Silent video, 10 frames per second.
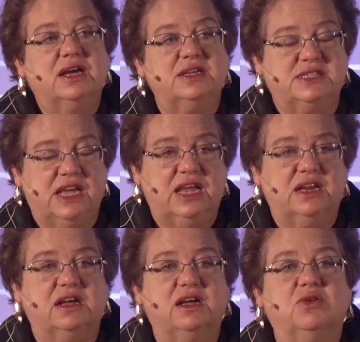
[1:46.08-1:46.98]

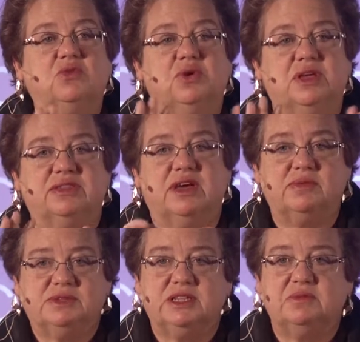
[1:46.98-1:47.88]
data with
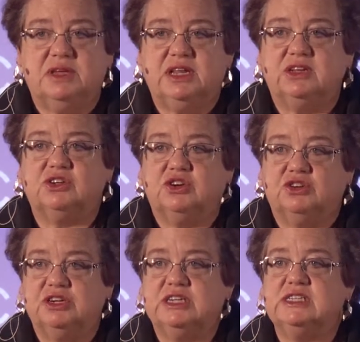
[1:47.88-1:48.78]
up to the minute
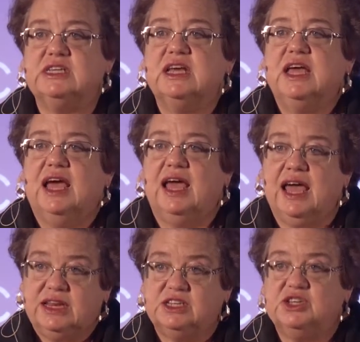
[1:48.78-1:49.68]
current
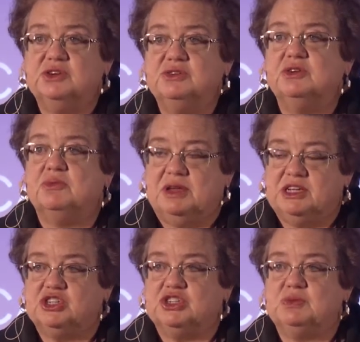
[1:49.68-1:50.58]
attitudinal
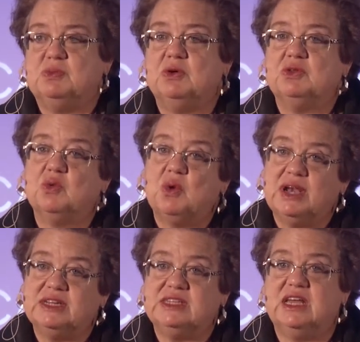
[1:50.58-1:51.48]
measures, both
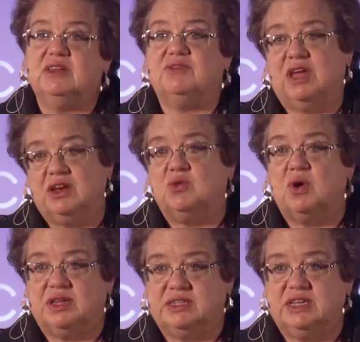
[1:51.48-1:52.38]
quantitative and
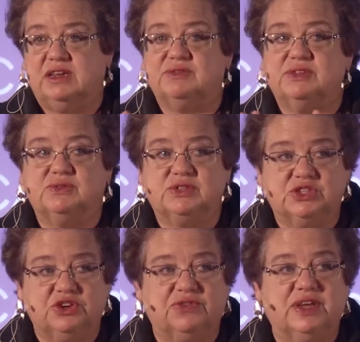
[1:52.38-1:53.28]
qualitative, so
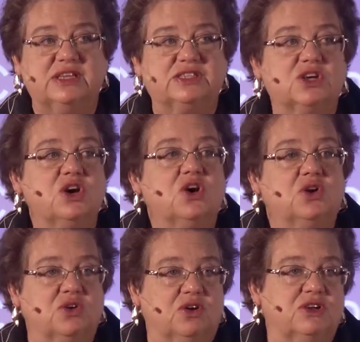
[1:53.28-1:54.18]
surveys
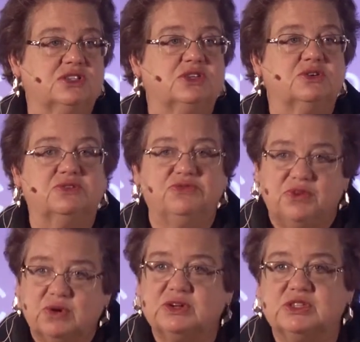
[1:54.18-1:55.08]
or also
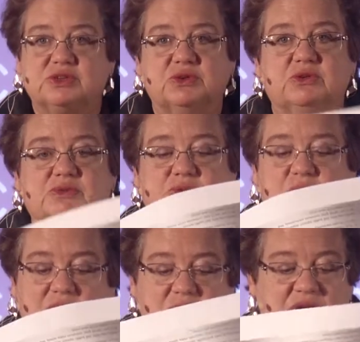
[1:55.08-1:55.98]
focus groups,
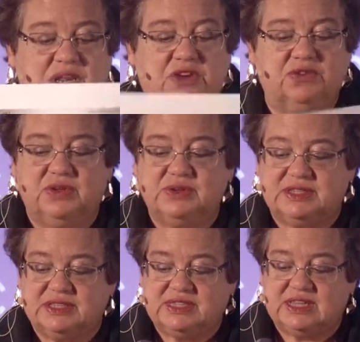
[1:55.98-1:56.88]
one on one interviews,
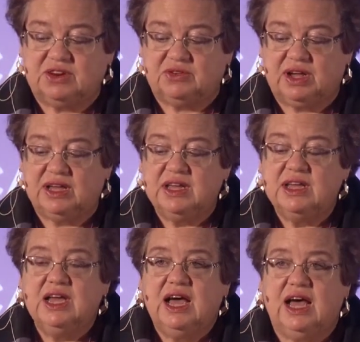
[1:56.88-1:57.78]
et cetera,
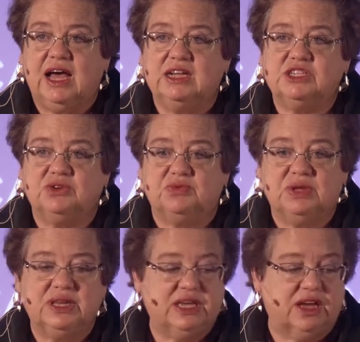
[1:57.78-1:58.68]
uh, to
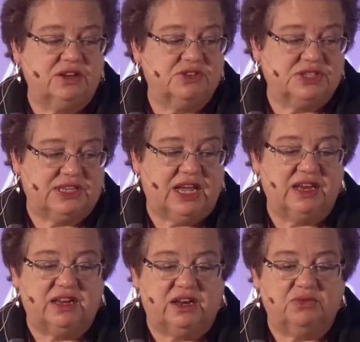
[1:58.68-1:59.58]
really understand
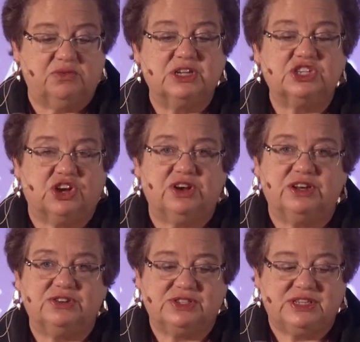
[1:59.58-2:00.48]
and enrich our
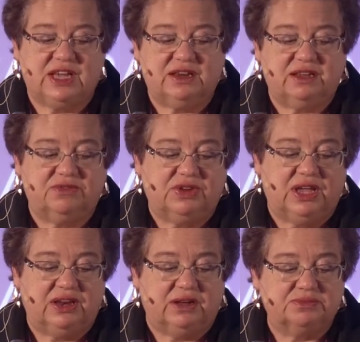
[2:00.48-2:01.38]
understanding of
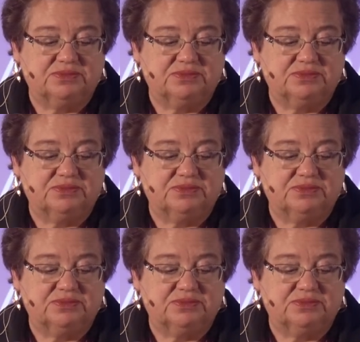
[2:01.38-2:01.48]
data.